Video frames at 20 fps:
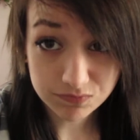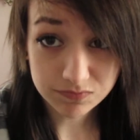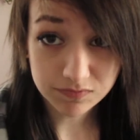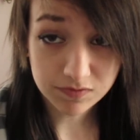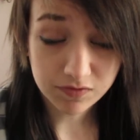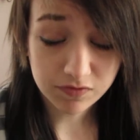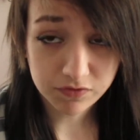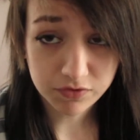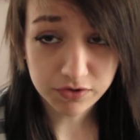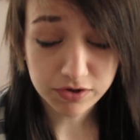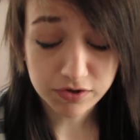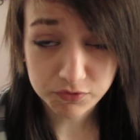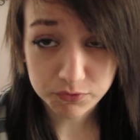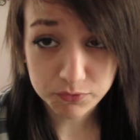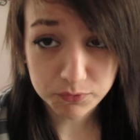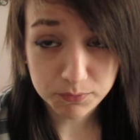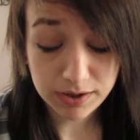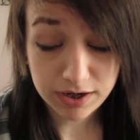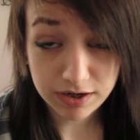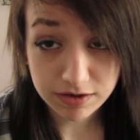it's turning into
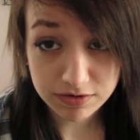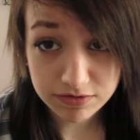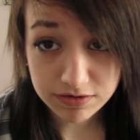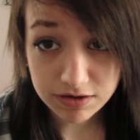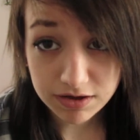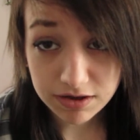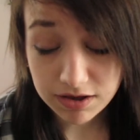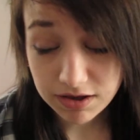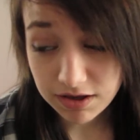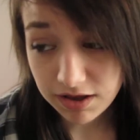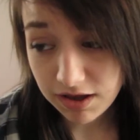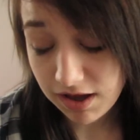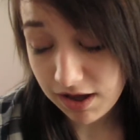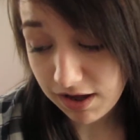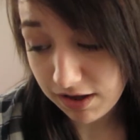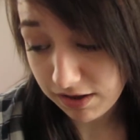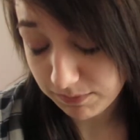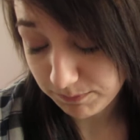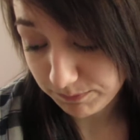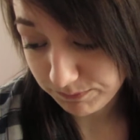a rant.
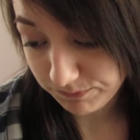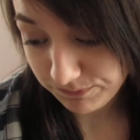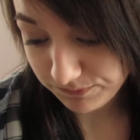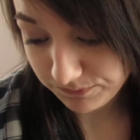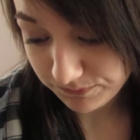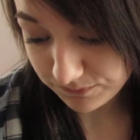The